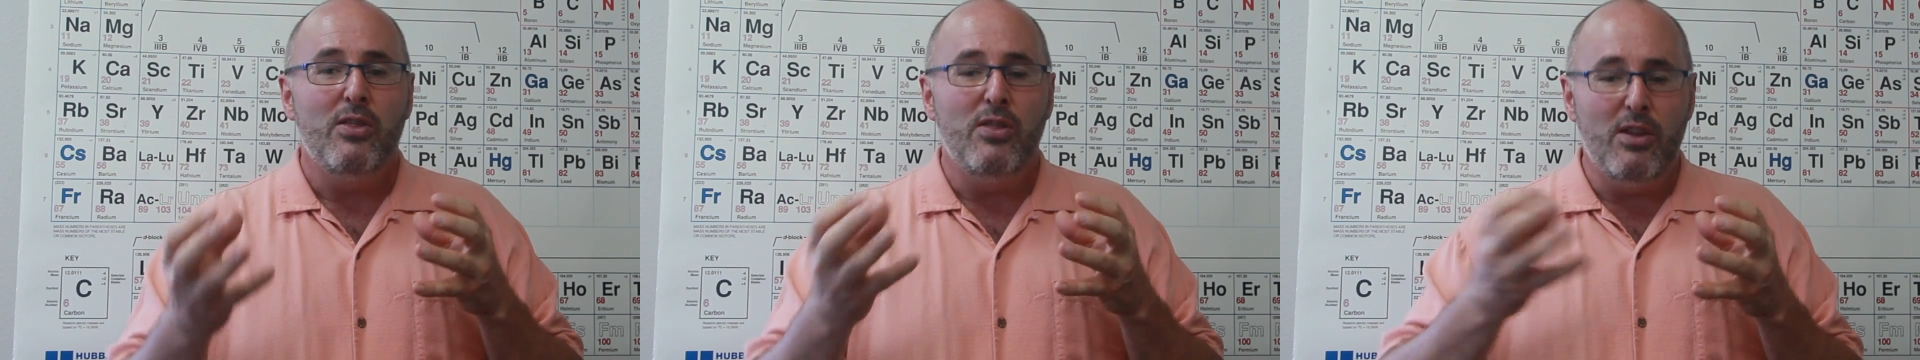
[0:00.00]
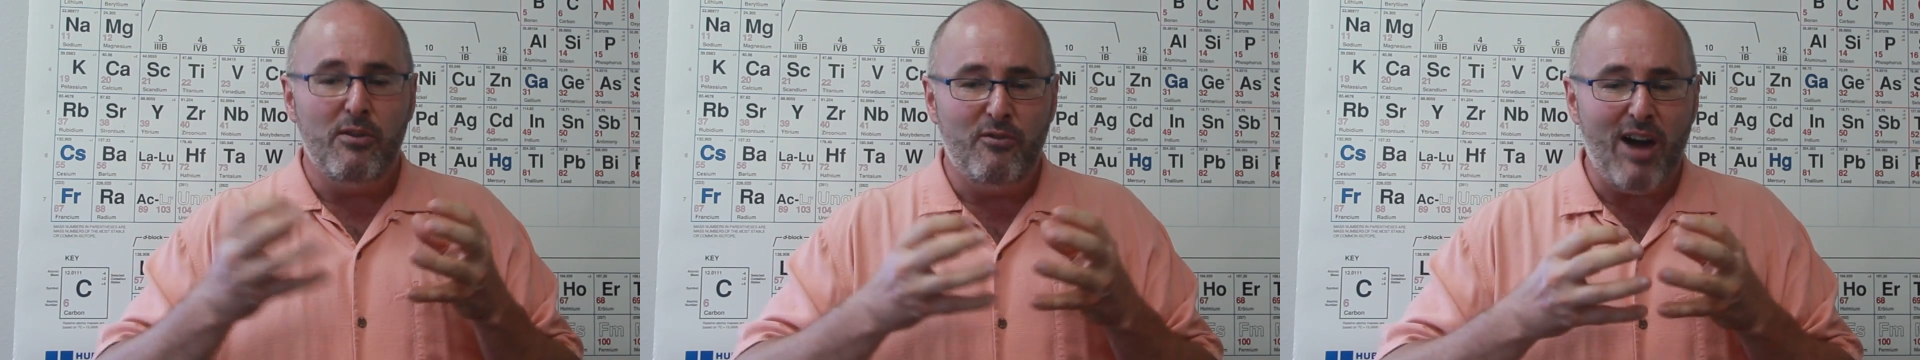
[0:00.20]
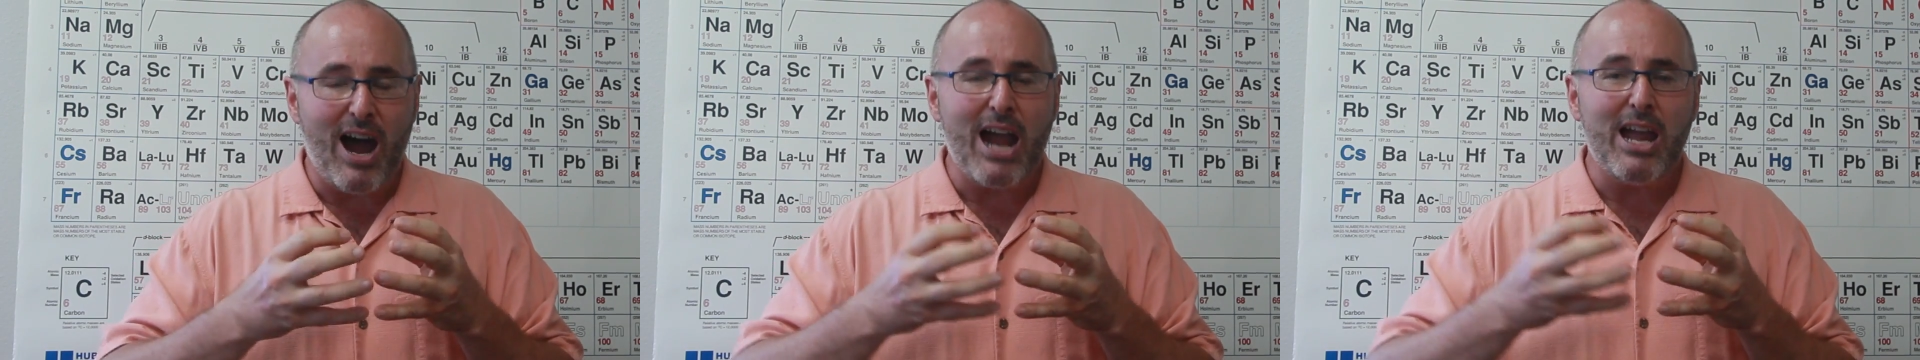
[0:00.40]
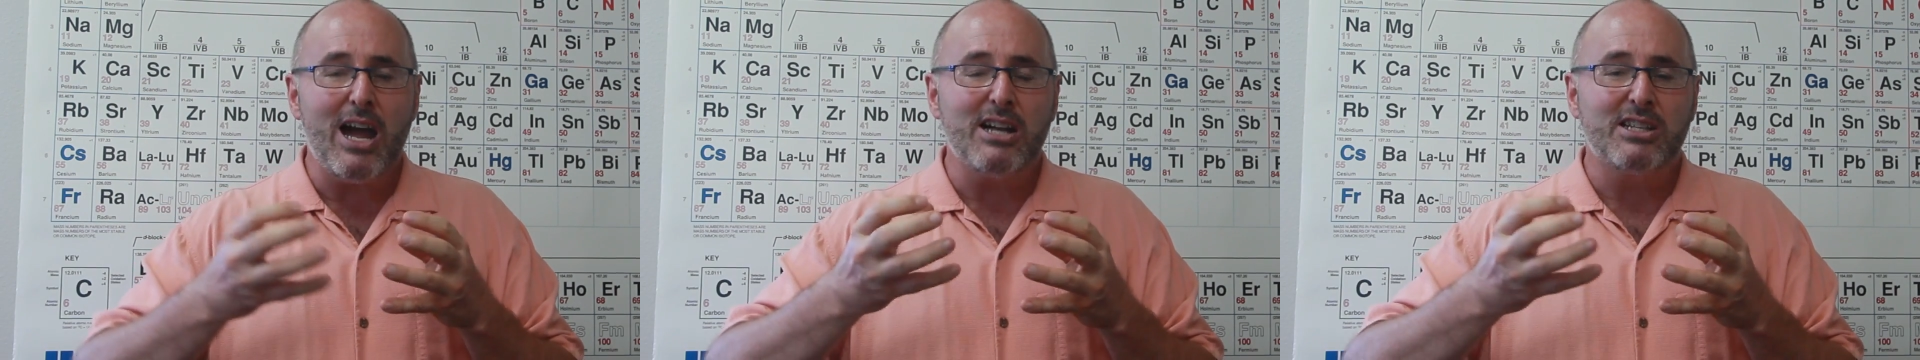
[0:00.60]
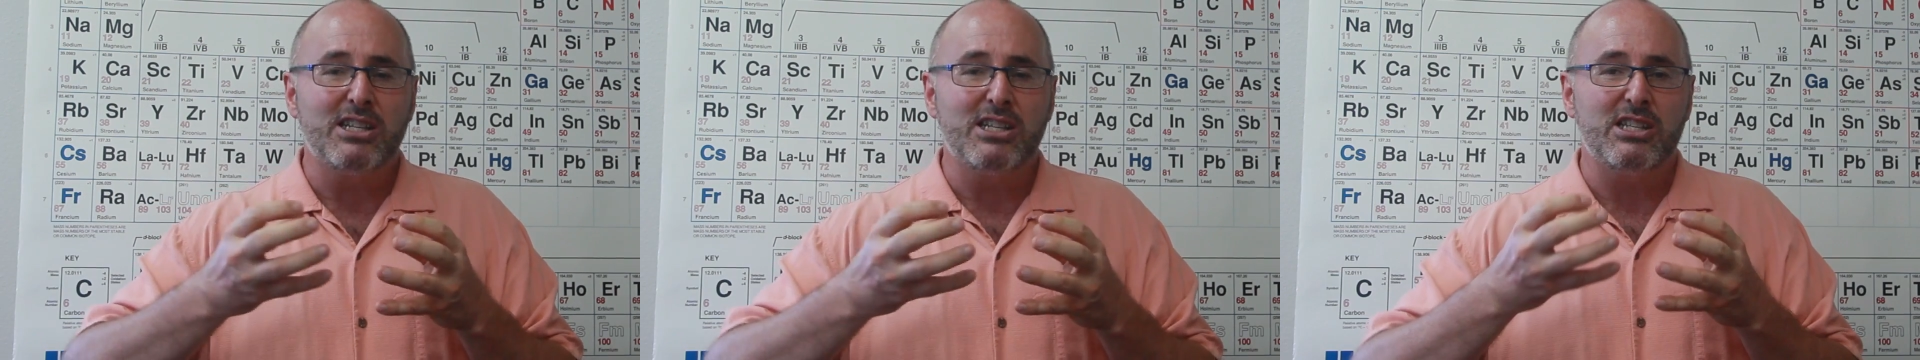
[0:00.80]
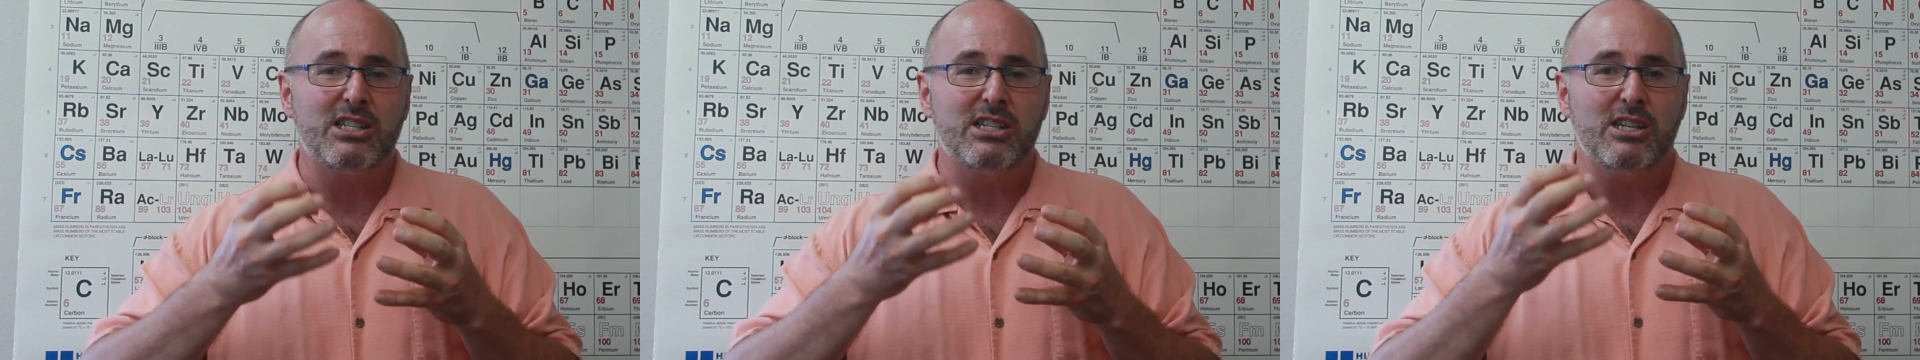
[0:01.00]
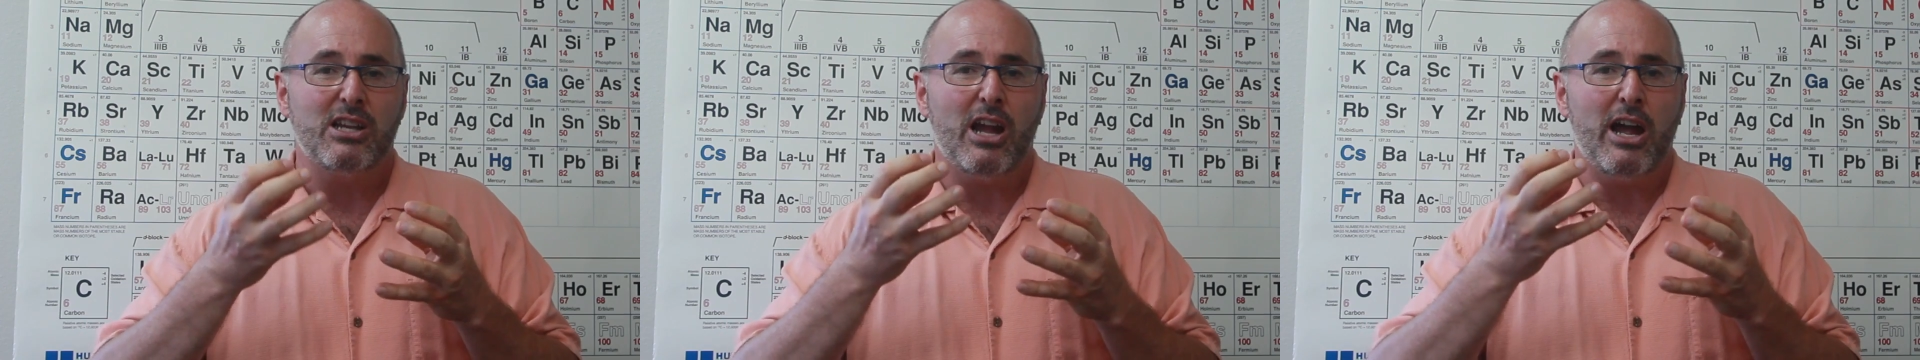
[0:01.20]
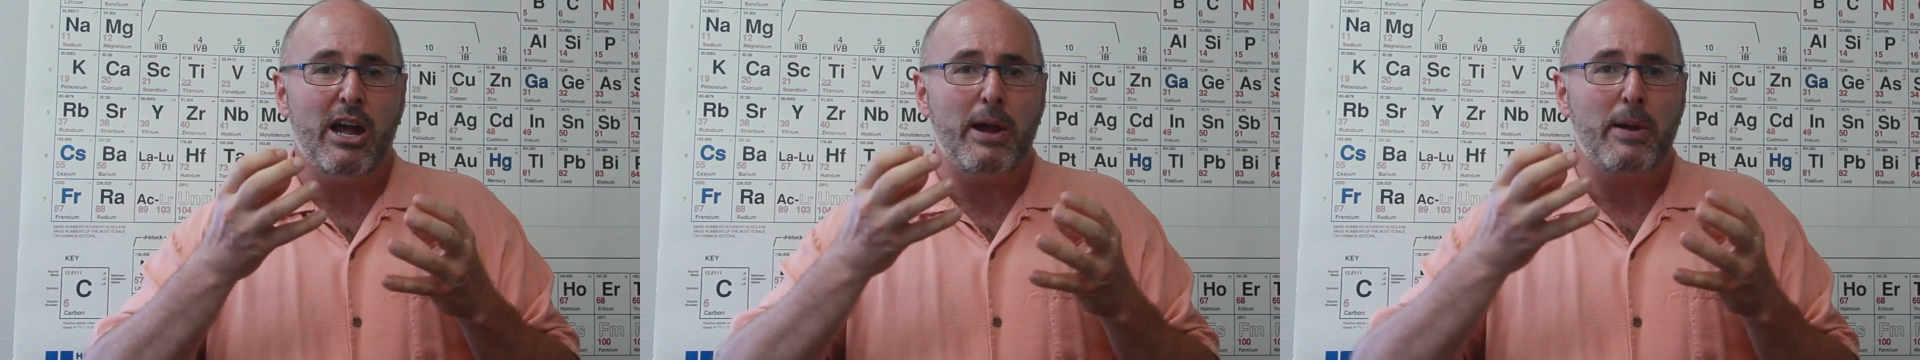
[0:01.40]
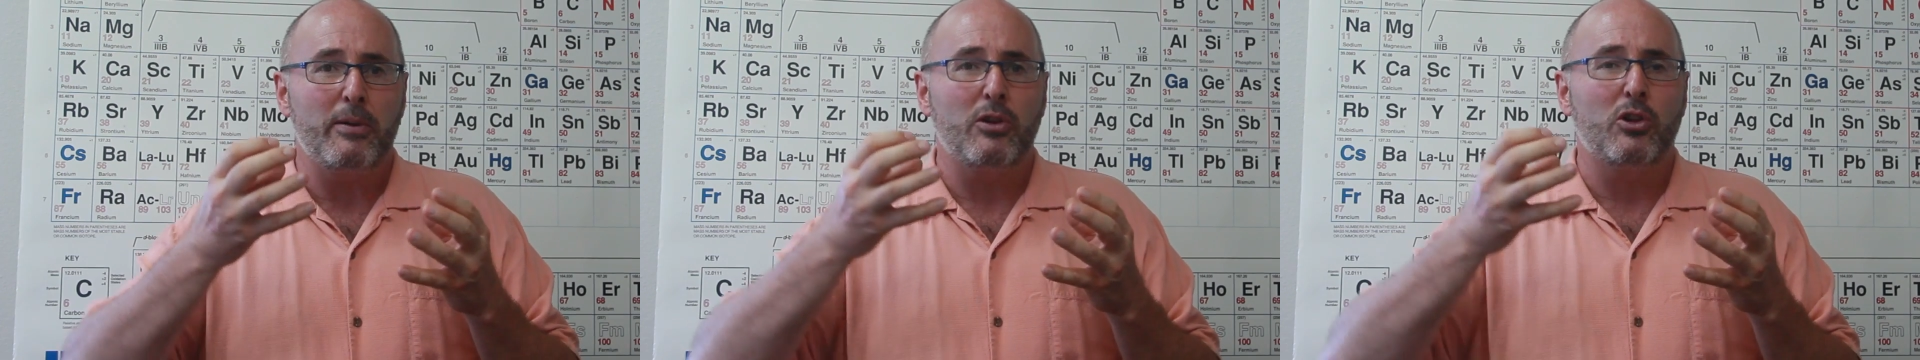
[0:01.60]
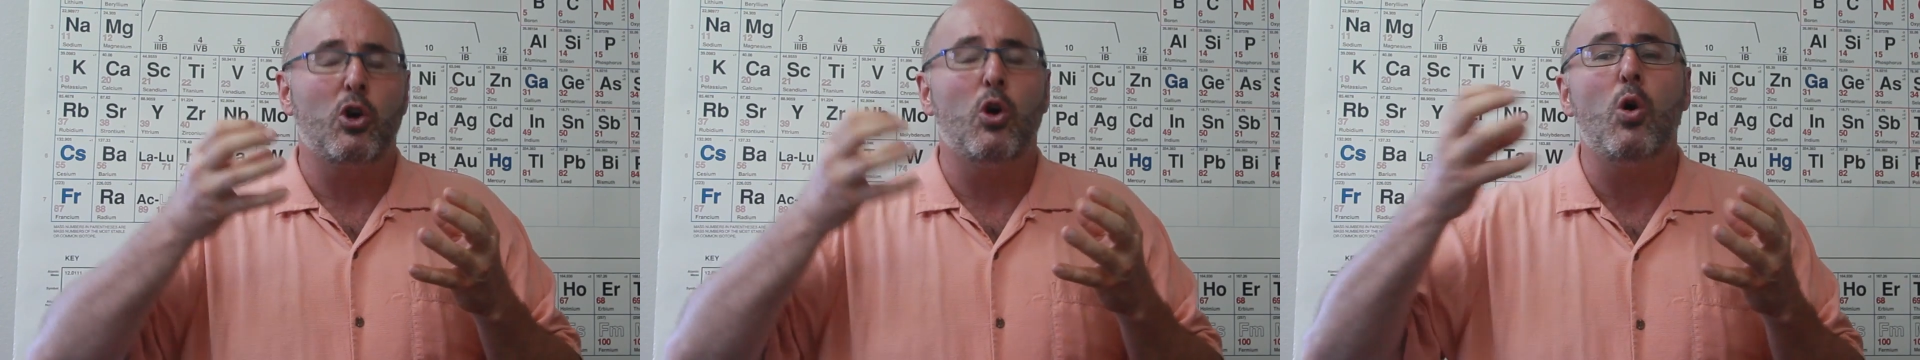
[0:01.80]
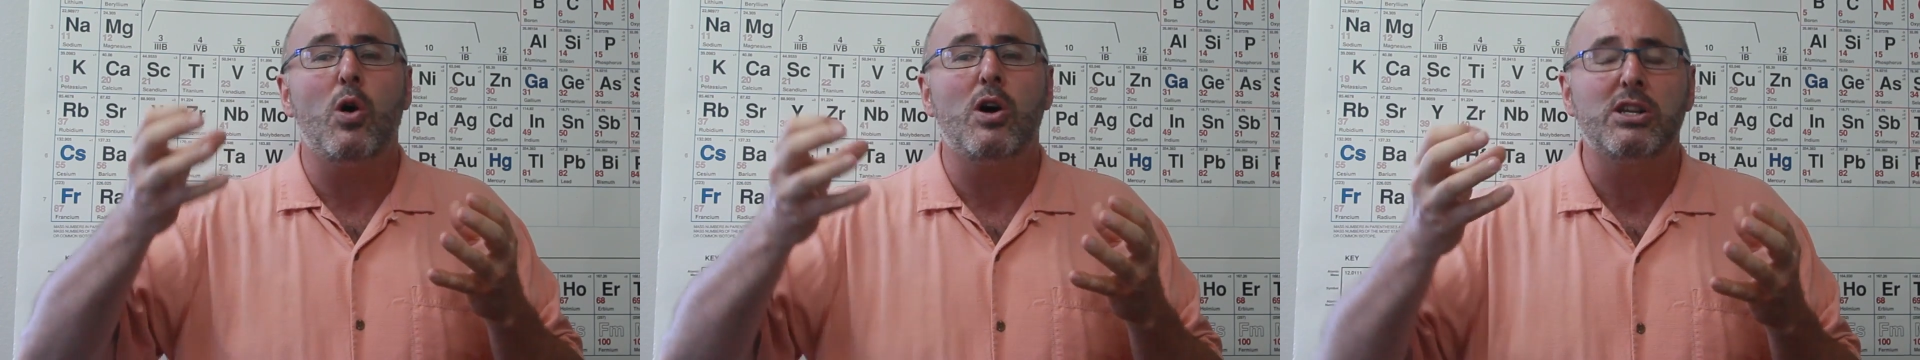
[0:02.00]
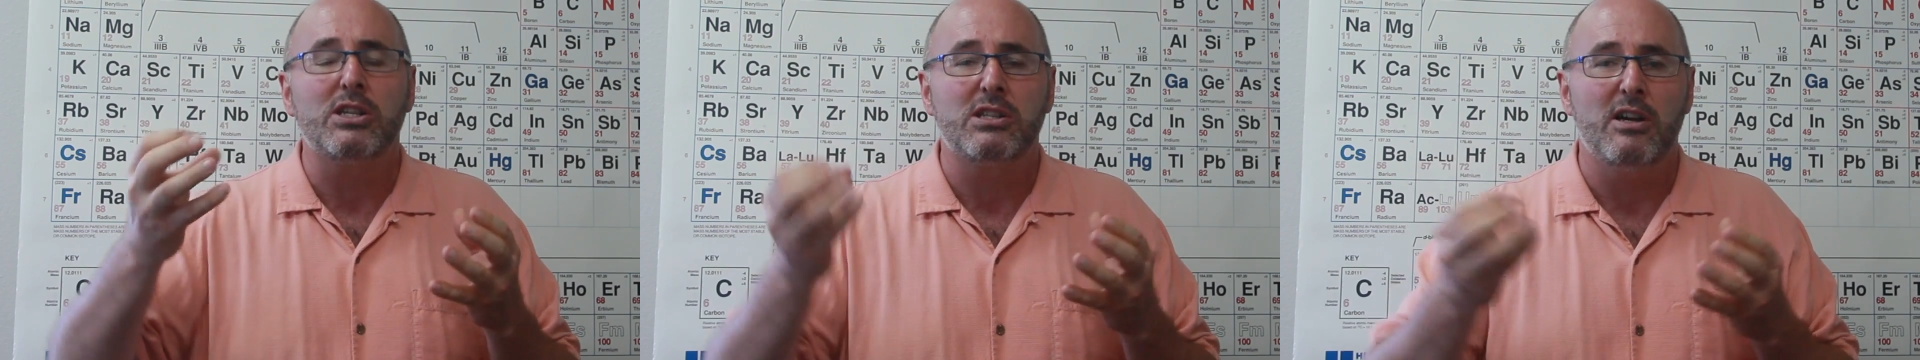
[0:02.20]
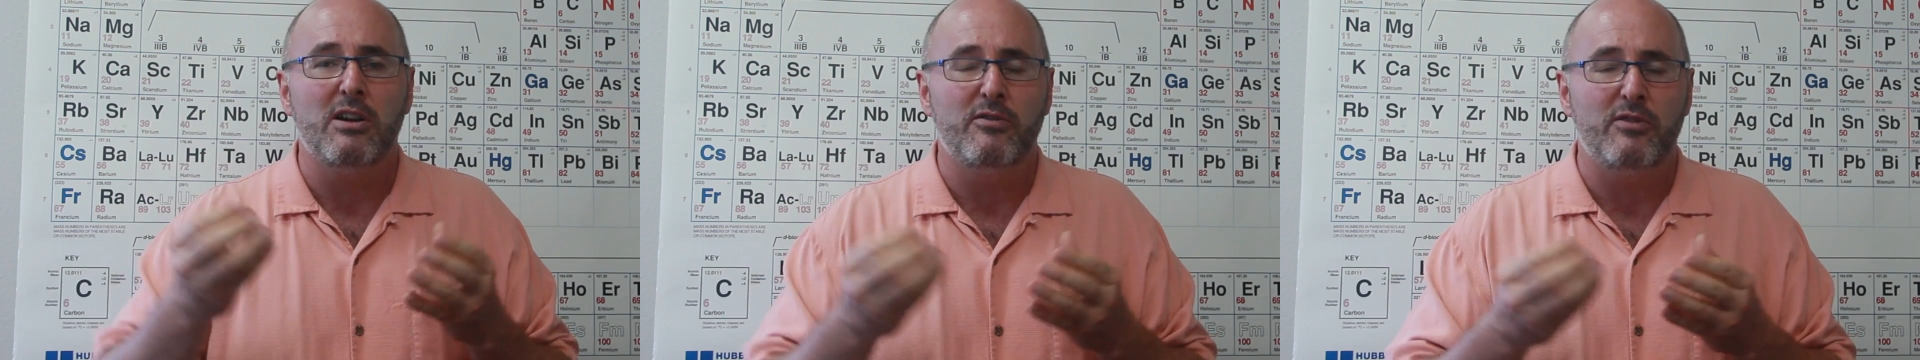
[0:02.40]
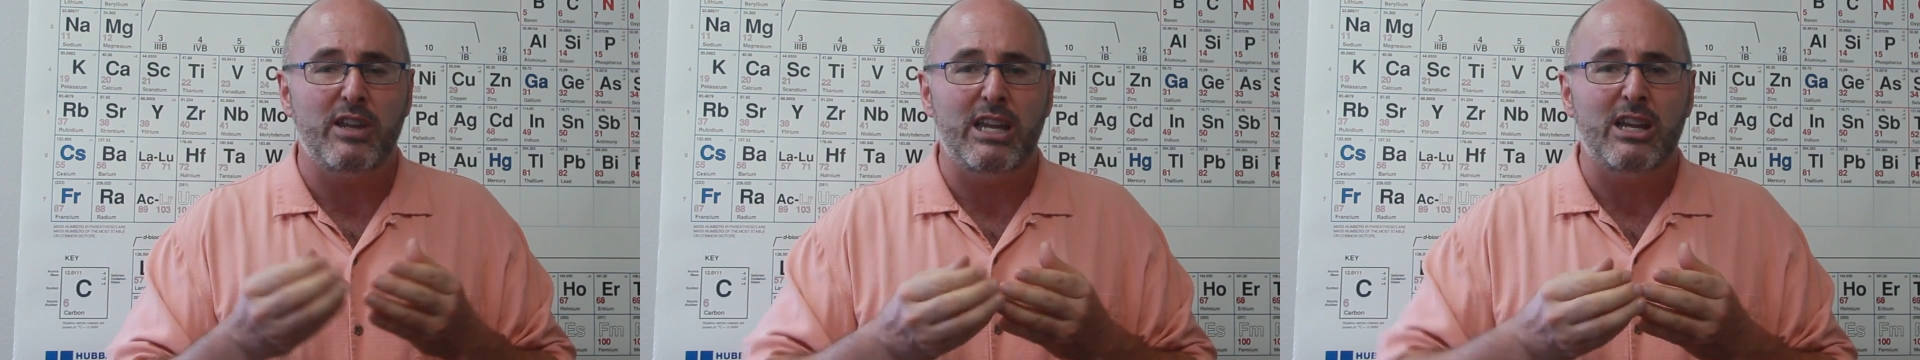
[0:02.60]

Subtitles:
the Vioxx's cause of